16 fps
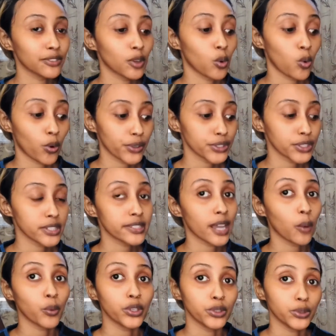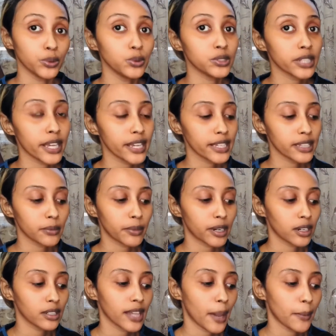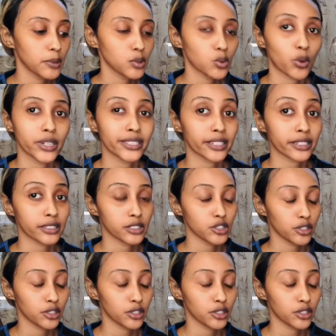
courses that we do take in the medical laboratory technician